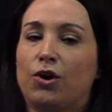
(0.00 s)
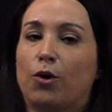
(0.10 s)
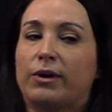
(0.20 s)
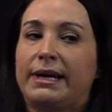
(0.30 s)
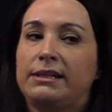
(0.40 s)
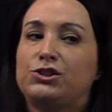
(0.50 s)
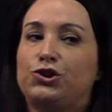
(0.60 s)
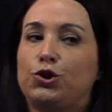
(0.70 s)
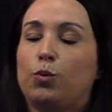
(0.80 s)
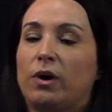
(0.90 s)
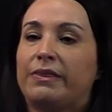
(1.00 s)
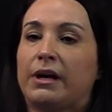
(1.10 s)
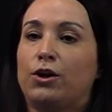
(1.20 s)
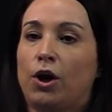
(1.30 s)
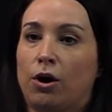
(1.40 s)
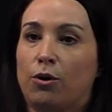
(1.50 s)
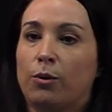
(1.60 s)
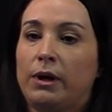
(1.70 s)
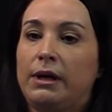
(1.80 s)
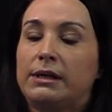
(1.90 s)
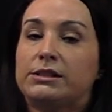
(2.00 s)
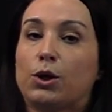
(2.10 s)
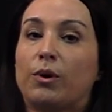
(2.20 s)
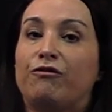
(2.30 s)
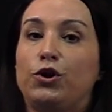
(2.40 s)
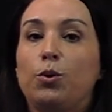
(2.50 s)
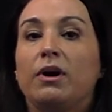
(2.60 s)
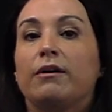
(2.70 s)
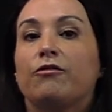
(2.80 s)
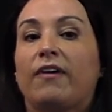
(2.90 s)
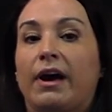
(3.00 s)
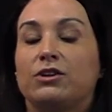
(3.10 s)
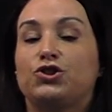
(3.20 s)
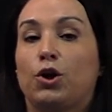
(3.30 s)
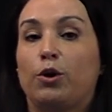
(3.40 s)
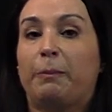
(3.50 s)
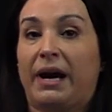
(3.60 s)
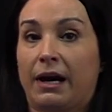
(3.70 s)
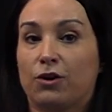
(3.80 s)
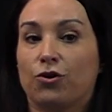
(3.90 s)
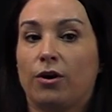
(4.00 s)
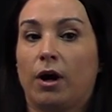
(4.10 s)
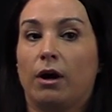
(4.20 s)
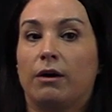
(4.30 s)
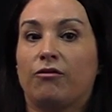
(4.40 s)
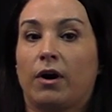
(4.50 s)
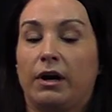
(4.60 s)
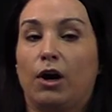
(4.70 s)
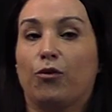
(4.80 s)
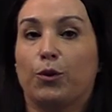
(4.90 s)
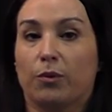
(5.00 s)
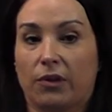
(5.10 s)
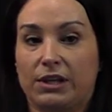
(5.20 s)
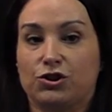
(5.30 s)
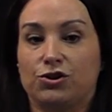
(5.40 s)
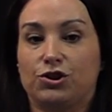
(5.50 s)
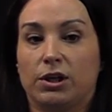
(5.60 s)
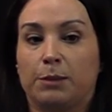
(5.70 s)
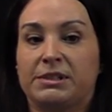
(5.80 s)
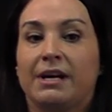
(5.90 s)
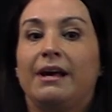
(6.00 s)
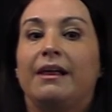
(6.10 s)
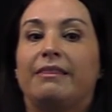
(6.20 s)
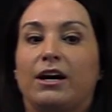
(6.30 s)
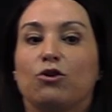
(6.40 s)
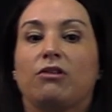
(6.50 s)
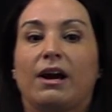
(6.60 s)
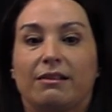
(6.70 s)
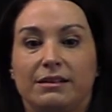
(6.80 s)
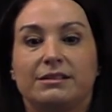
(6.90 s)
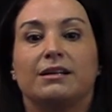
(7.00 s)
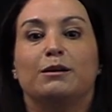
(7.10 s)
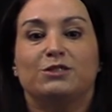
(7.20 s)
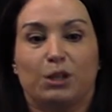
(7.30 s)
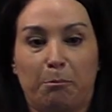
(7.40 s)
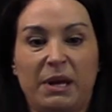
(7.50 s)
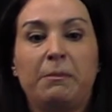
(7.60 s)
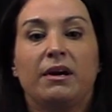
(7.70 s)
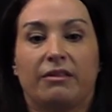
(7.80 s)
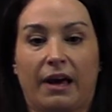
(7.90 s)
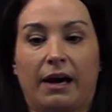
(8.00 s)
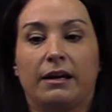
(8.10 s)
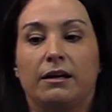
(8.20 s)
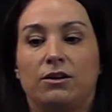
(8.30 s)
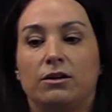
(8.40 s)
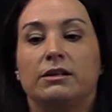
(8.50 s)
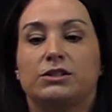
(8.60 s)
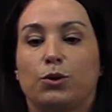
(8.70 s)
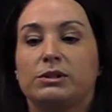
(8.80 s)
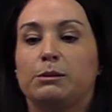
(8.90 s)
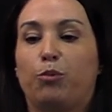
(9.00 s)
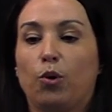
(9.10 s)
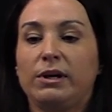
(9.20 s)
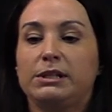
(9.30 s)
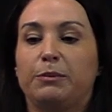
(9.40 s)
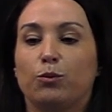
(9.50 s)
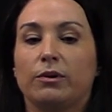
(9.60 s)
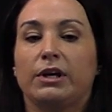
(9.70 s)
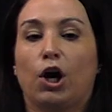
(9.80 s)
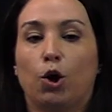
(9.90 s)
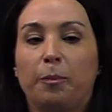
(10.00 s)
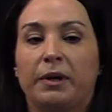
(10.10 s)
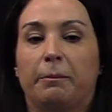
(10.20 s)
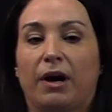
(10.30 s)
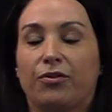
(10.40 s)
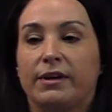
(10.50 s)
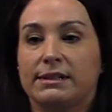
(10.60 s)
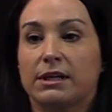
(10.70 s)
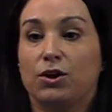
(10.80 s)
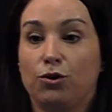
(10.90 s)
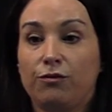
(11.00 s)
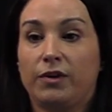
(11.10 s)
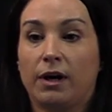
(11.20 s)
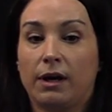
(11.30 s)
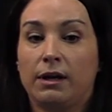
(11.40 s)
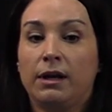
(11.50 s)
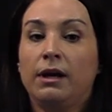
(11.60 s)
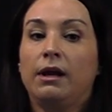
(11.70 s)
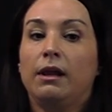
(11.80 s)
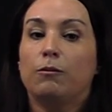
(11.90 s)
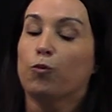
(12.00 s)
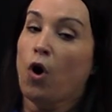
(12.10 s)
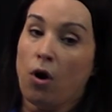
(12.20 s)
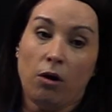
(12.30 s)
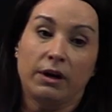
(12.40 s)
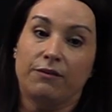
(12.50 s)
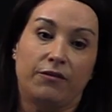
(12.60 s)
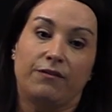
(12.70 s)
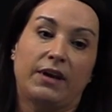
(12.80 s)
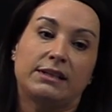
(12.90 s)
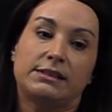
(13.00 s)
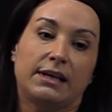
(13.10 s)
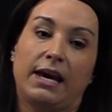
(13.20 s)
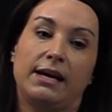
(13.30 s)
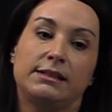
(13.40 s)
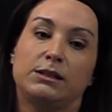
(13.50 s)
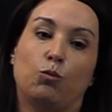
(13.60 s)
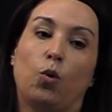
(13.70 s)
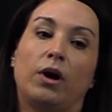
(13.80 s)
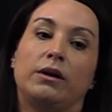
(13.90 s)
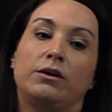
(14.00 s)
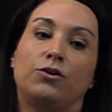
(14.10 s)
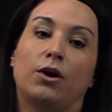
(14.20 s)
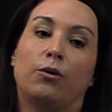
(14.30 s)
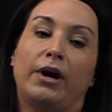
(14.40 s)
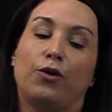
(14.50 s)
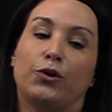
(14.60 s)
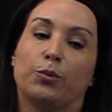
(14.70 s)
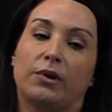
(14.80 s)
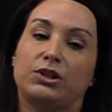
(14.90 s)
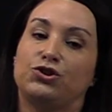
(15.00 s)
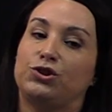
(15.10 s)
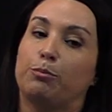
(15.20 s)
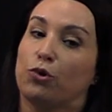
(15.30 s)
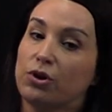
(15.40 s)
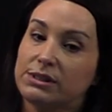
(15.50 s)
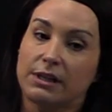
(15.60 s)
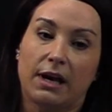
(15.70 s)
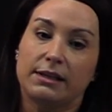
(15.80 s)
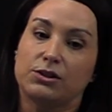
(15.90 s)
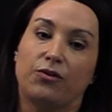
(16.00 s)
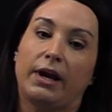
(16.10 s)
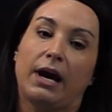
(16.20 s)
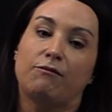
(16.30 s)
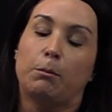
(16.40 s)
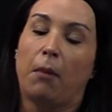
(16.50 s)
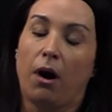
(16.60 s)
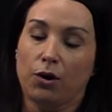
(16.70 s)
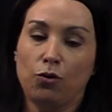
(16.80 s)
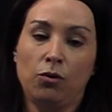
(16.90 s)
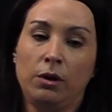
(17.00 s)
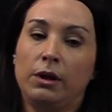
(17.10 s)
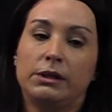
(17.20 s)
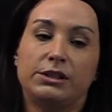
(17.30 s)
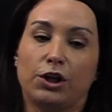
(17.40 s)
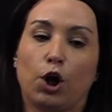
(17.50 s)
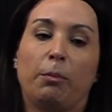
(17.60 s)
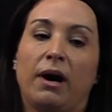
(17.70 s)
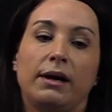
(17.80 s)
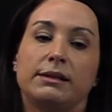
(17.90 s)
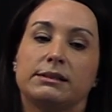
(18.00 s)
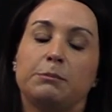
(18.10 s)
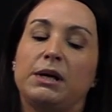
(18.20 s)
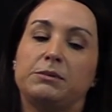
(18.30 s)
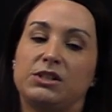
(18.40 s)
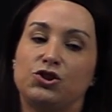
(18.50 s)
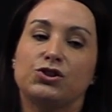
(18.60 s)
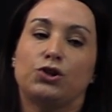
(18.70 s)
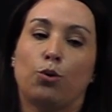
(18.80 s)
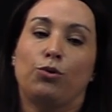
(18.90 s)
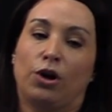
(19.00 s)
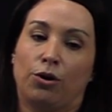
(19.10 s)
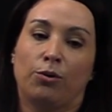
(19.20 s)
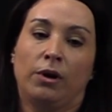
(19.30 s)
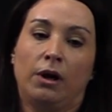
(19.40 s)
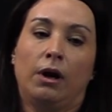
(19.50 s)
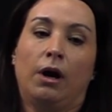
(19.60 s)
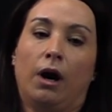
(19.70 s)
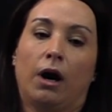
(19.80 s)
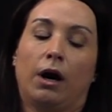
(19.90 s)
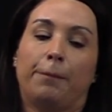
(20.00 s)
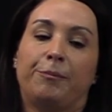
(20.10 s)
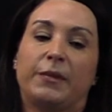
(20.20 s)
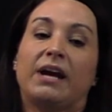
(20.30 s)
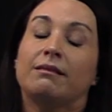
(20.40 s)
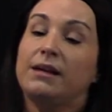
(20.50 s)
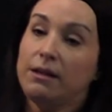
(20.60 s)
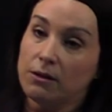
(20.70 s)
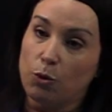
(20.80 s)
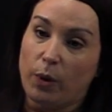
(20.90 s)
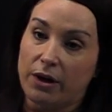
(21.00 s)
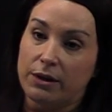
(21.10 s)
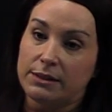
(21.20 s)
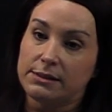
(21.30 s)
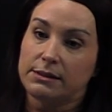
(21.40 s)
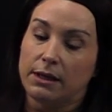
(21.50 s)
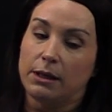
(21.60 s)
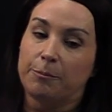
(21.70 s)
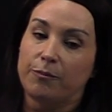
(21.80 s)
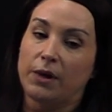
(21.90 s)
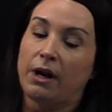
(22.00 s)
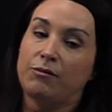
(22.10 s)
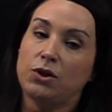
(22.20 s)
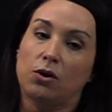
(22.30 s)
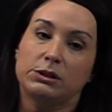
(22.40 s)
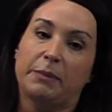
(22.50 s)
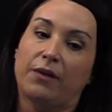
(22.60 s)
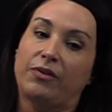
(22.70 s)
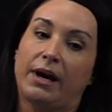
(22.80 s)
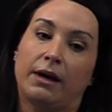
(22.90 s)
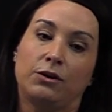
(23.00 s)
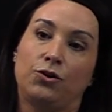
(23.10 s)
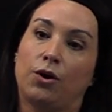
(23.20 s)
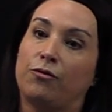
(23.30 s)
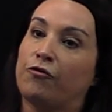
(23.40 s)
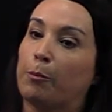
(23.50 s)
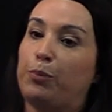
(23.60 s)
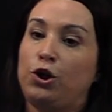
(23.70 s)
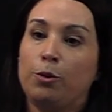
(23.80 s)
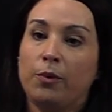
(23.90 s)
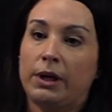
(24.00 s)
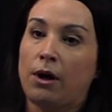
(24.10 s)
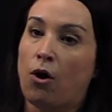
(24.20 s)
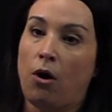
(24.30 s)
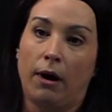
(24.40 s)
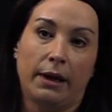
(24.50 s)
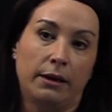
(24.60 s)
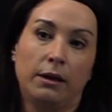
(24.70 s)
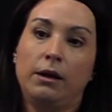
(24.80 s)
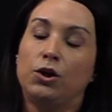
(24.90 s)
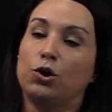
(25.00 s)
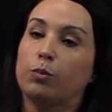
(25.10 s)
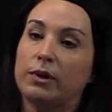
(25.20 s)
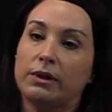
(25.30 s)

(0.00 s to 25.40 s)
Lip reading: Kids do what they know. So if you have showed a pattern of unhealthy relationships, they are likely to mimic that. And so it's important to be really open about things that you've done wrong, if that's the case, and what, a healthy relationship looks like, so they have a model to go by because sometimes they just don't know. And legal awareness. And I've talked about that, from puberty on, you really